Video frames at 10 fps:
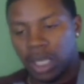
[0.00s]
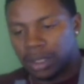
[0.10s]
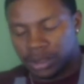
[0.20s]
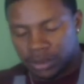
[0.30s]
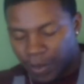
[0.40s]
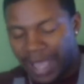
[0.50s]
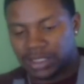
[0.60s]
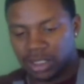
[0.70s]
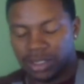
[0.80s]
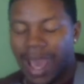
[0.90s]

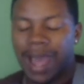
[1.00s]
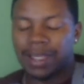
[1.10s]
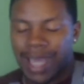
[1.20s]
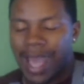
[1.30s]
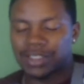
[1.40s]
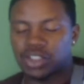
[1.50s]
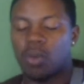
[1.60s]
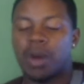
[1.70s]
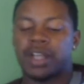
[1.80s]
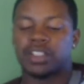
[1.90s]
especially not
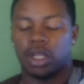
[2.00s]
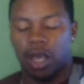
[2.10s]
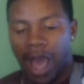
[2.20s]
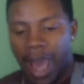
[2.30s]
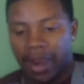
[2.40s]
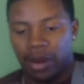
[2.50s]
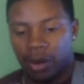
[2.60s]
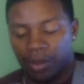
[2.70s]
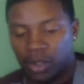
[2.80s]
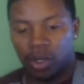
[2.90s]
so much
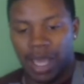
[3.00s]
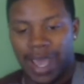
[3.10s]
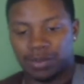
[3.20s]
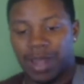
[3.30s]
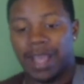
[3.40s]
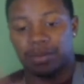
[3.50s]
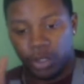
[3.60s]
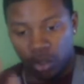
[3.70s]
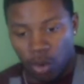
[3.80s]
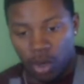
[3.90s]
higher or middle class blacks,
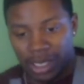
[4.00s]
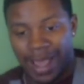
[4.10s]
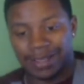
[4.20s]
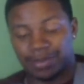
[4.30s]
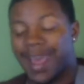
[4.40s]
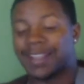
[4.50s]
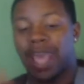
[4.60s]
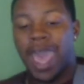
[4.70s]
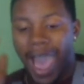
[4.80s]
but lower class blacks.